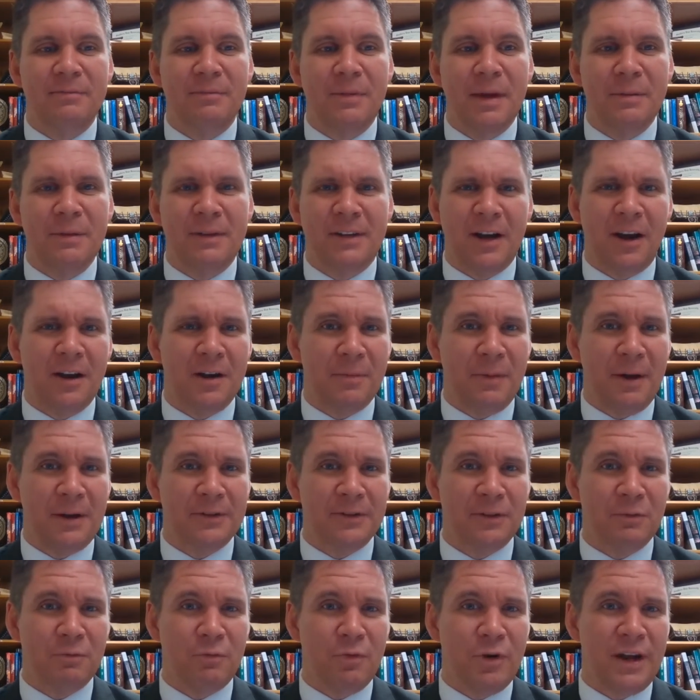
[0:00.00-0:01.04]
maybe talk about
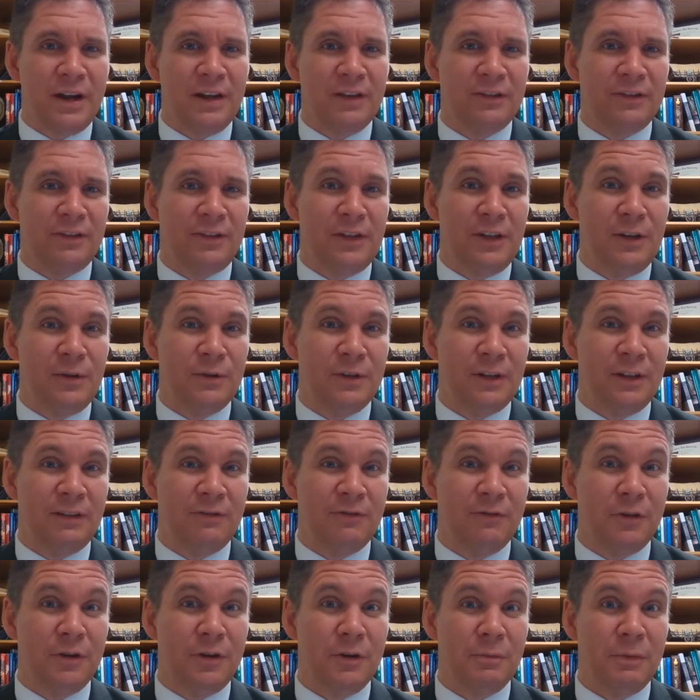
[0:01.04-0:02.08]
some ways to use it
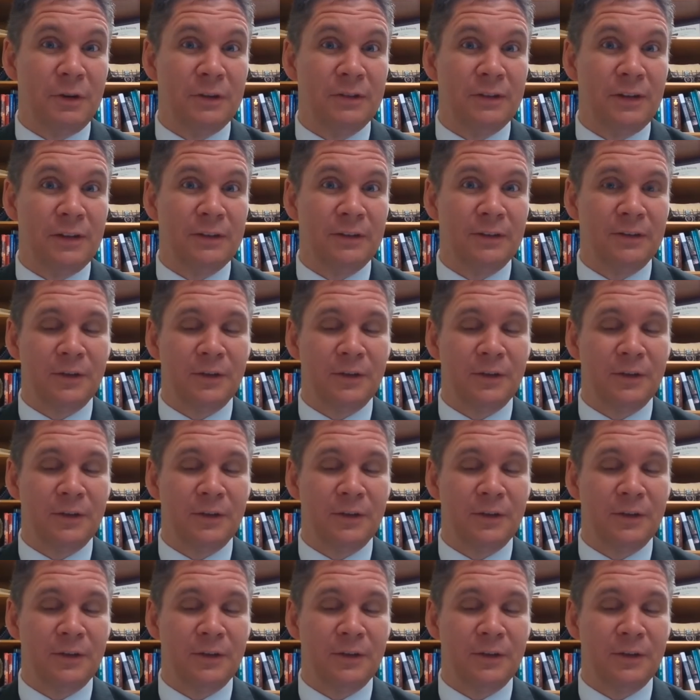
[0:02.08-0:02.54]
for your business.